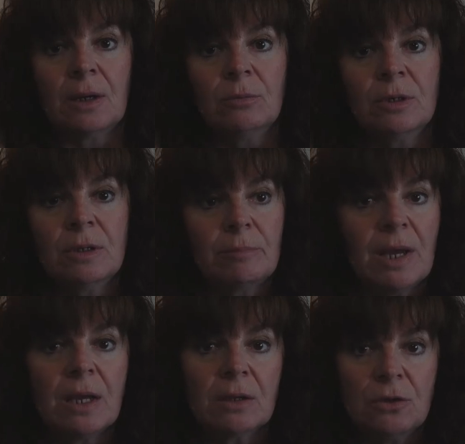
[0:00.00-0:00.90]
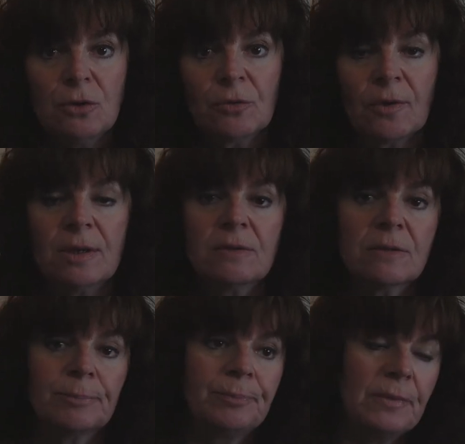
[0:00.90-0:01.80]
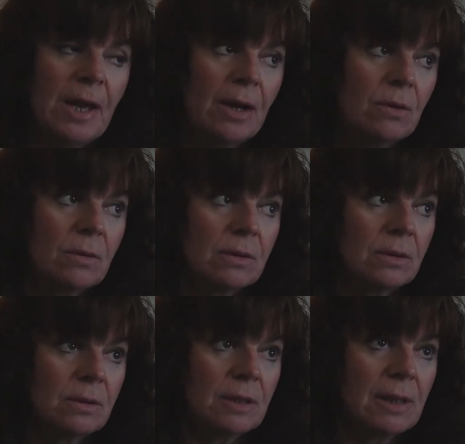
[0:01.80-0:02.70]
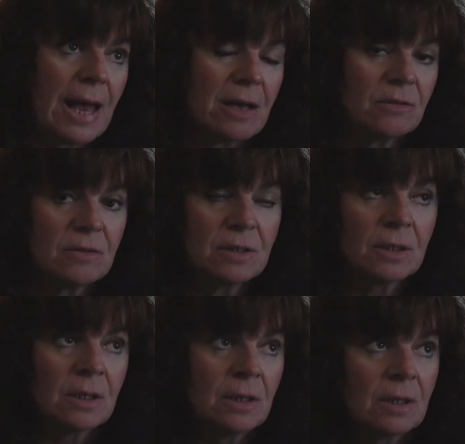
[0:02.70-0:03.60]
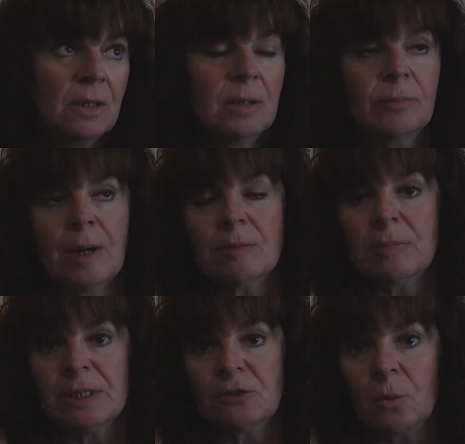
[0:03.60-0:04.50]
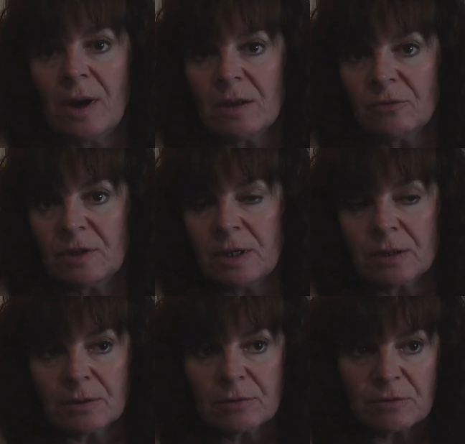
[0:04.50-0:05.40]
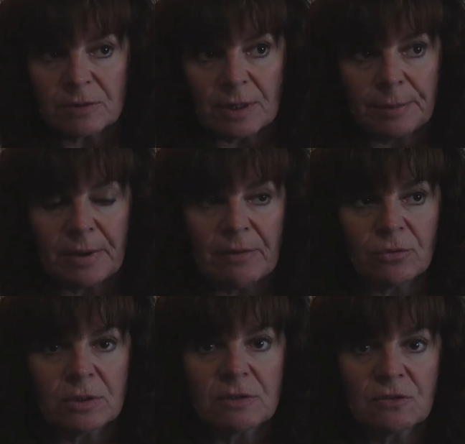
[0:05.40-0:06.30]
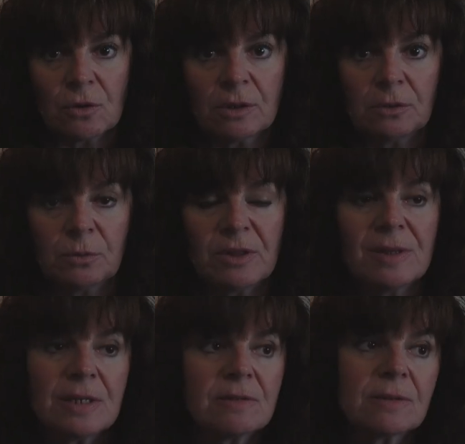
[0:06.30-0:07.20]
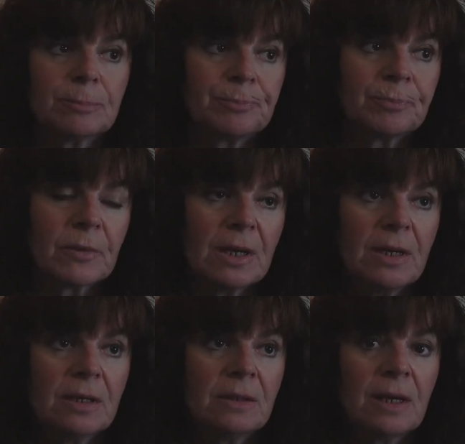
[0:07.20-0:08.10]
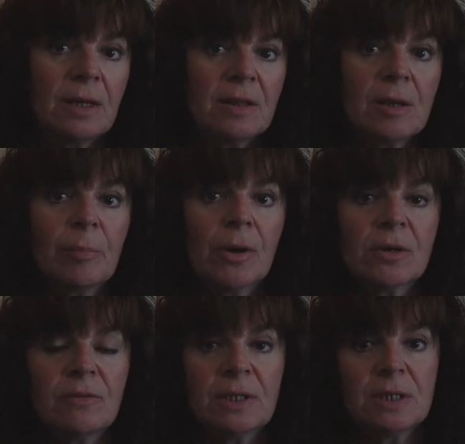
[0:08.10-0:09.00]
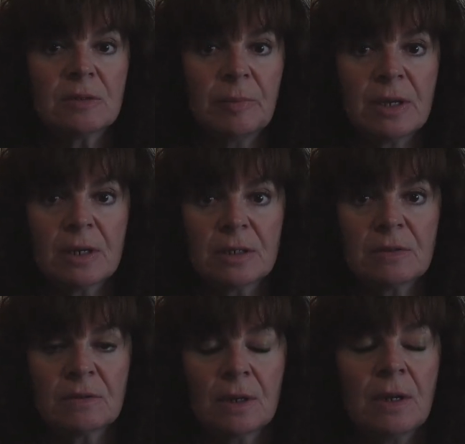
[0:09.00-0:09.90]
would make new friends. Now, the last probably 12 years, I've really struggled with this. And I think part of it is because